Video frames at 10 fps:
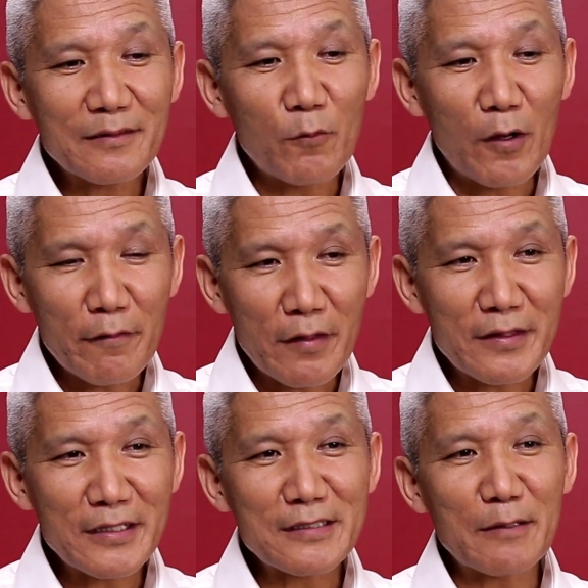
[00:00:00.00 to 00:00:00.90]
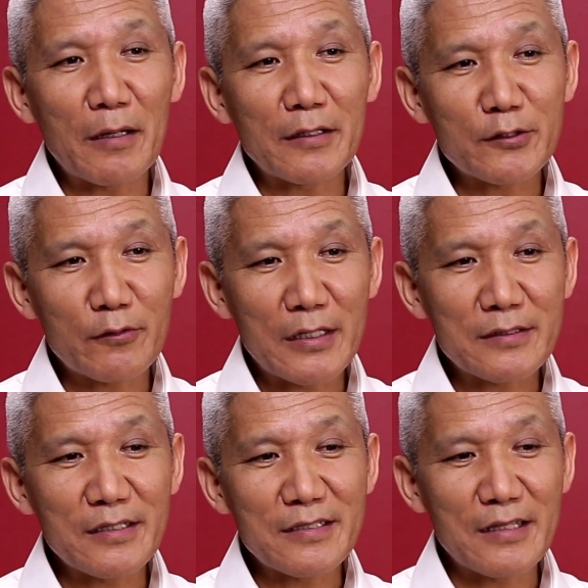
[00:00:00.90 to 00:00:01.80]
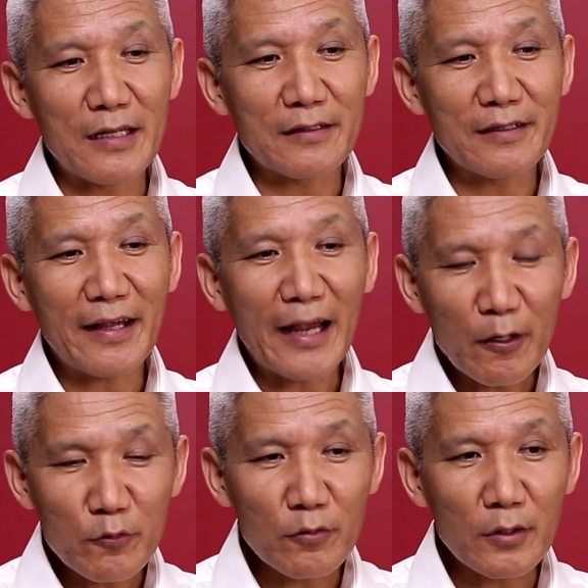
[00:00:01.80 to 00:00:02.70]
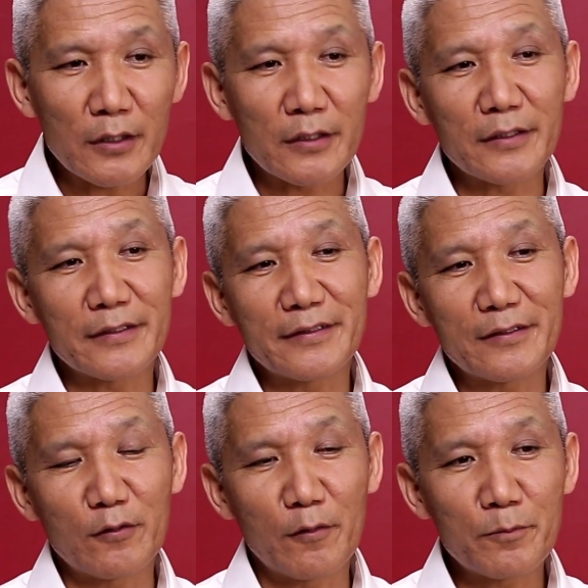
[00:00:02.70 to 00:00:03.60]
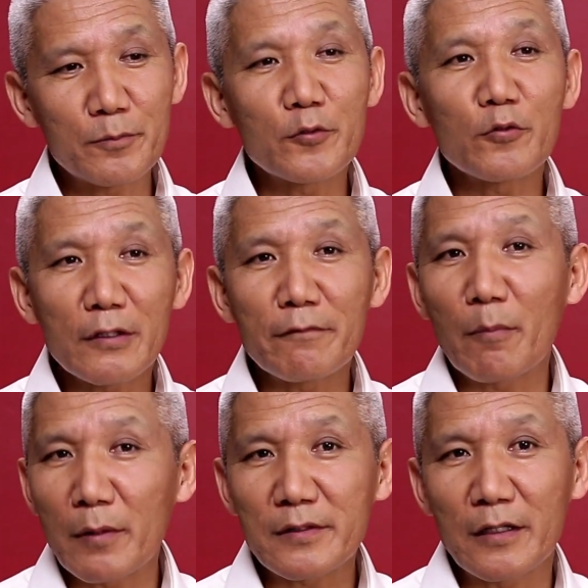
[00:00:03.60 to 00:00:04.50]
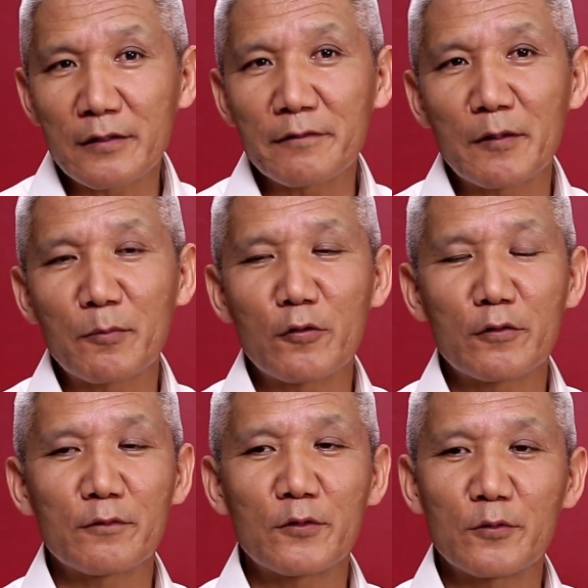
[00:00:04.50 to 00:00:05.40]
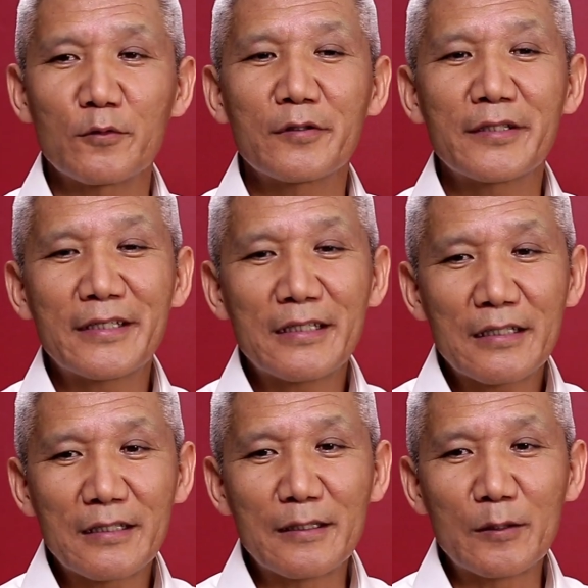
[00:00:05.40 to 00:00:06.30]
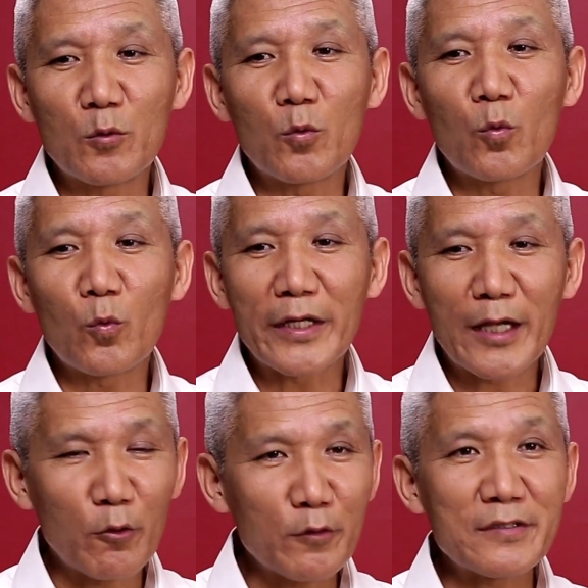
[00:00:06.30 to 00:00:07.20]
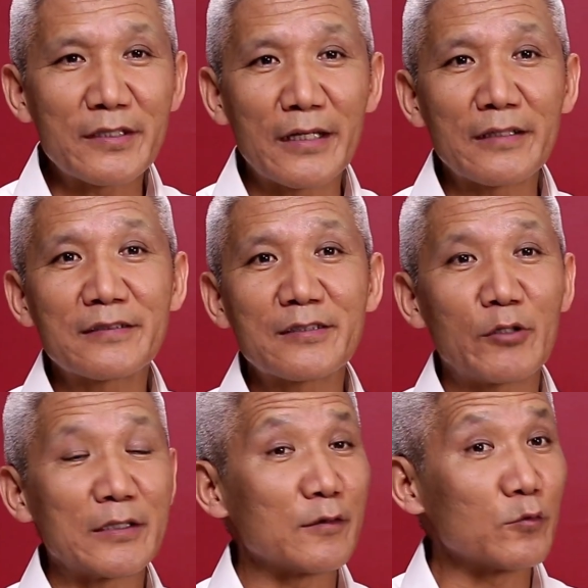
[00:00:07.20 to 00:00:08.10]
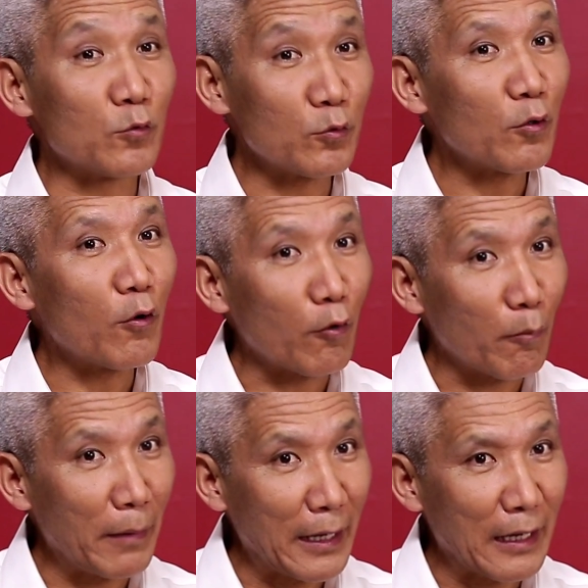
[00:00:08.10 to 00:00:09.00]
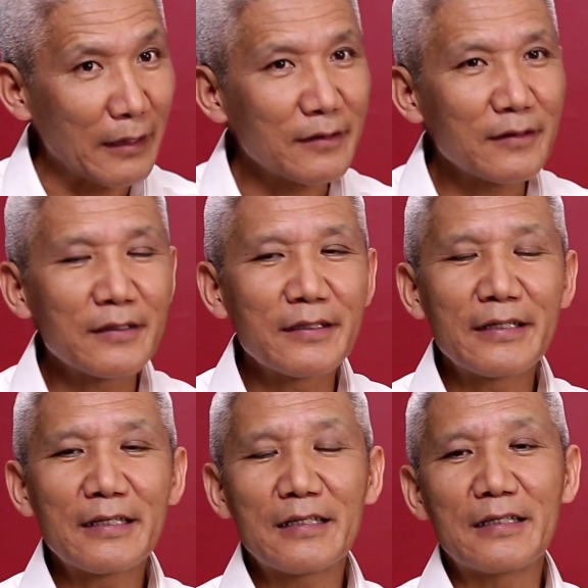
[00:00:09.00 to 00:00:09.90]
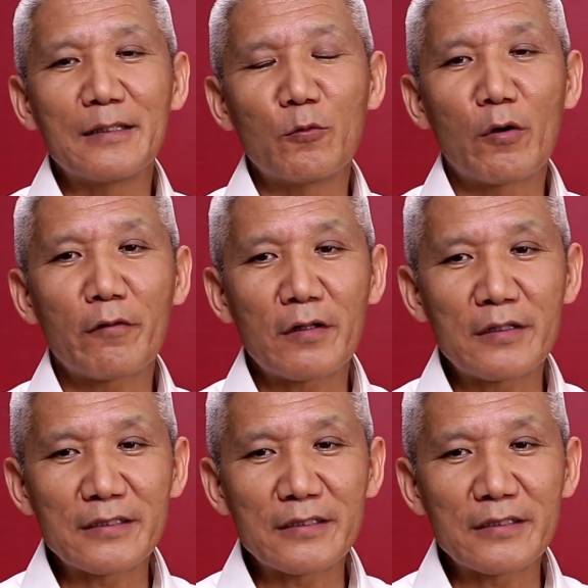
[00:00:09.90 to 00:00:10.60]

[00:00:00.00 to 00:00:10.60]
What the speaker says: one of the things about stress is that actually, purely from a scientific point of view, we cannot say stress is good or bad. One of the